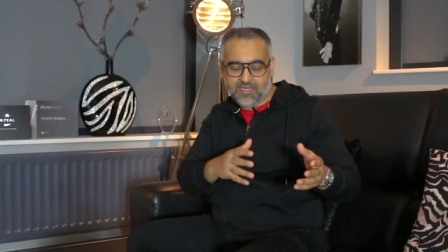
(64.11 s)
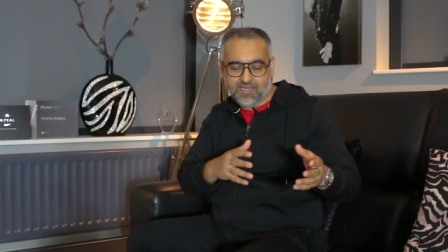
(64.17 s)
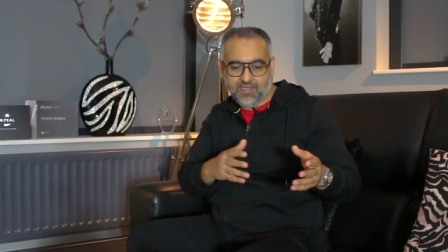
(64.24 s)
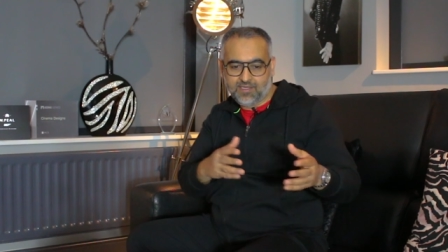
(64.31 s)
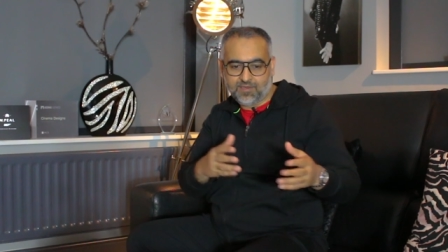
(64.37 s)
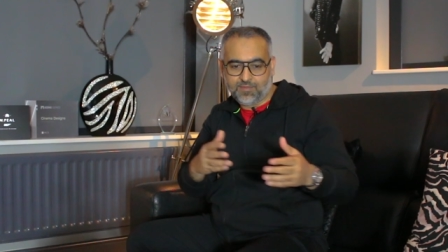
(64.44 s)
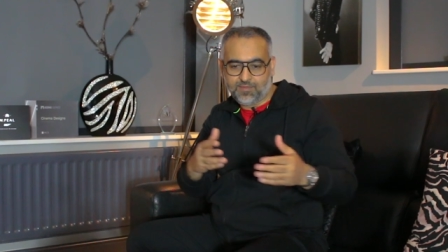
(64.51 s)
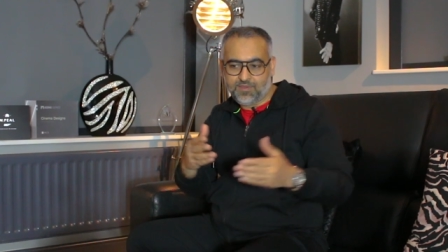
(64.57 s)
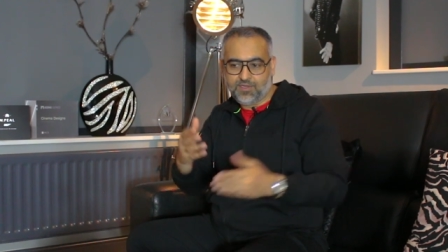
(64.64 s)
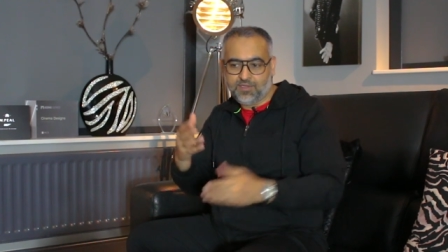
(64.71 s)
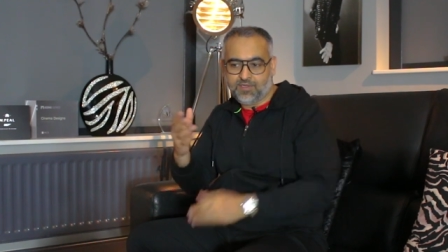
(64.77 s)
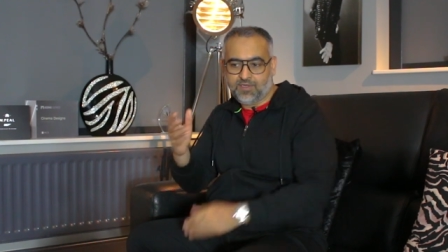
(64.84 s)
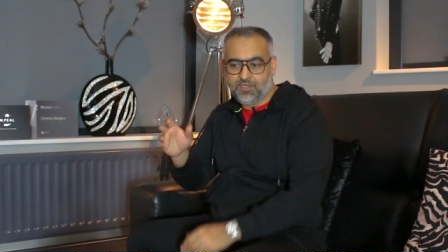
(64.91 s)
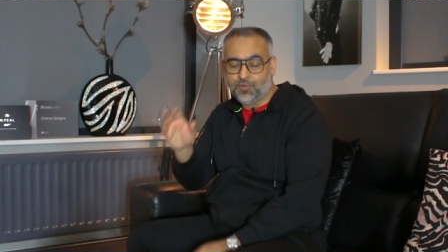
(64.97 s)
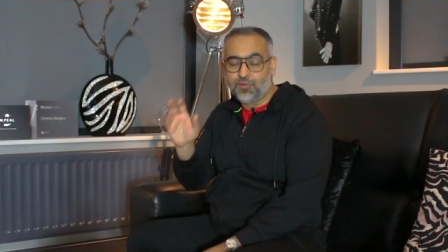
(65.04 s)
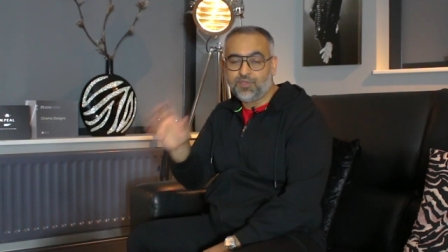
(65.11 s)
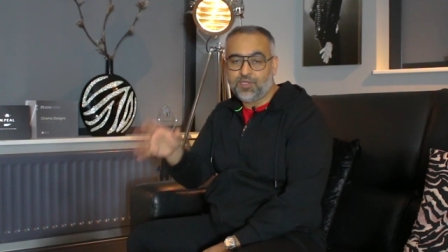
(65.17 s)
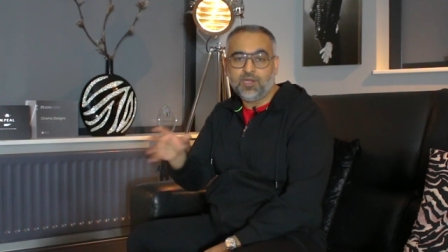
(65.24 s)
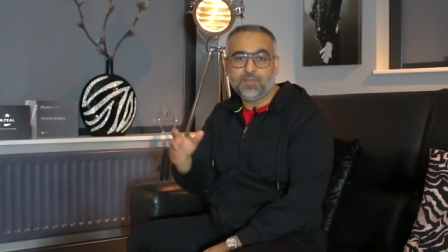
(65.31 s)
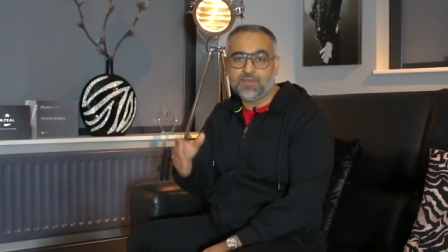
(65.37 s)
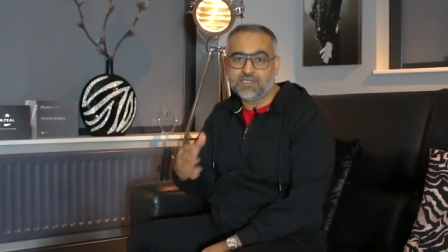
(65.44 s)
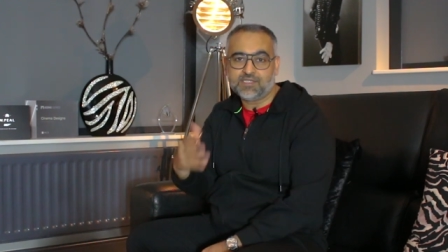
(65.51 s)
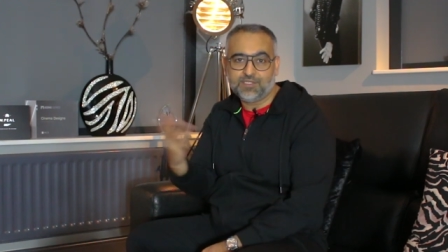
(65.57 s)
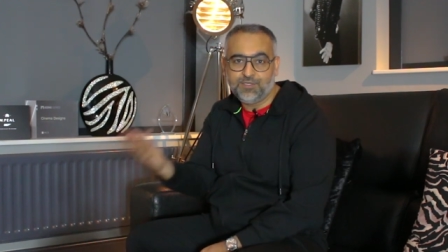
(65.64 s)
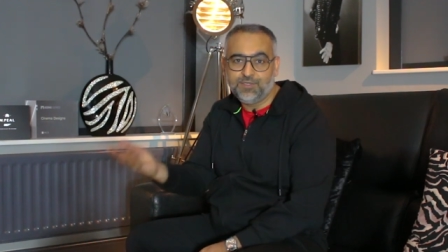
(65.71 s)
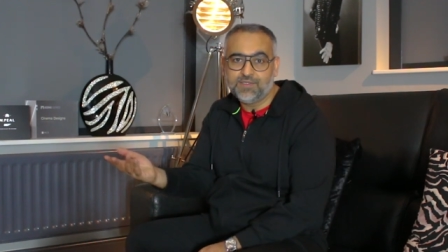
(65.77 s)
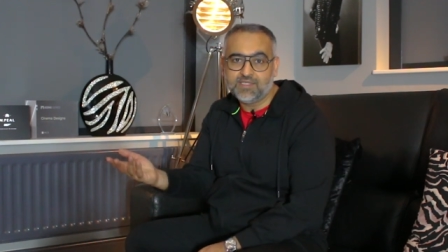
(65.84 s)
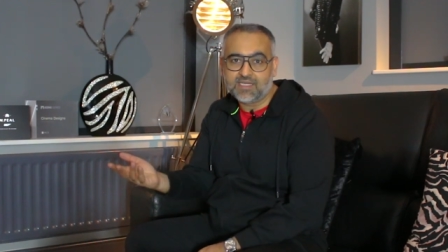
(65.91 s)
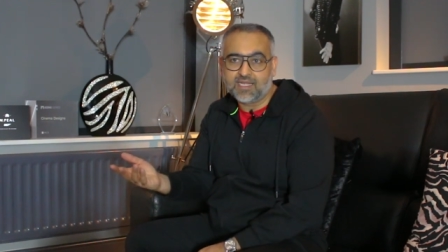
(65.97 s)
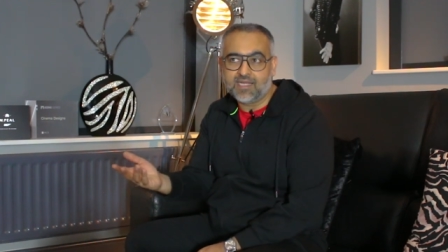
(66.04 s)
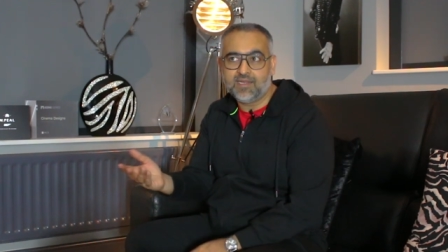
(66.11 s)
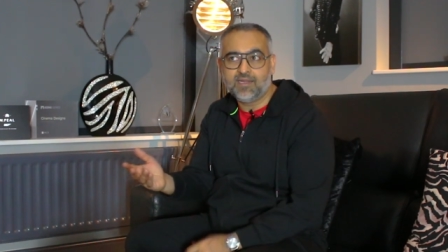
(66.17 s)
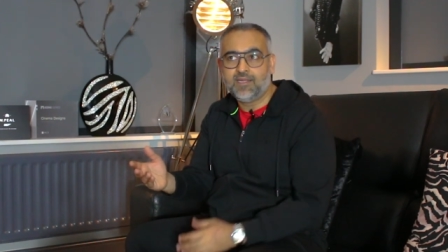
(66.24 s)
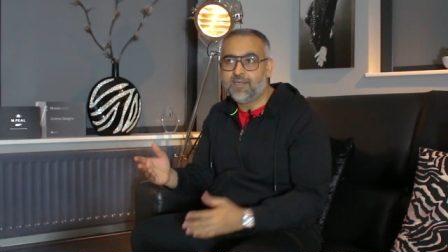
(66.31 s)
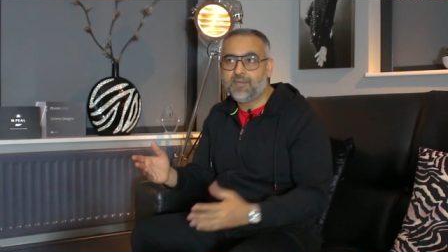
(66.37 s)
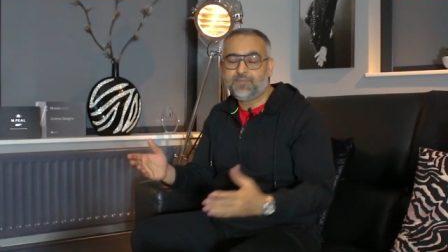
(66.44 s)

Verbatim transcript: you know, you're the only person using it,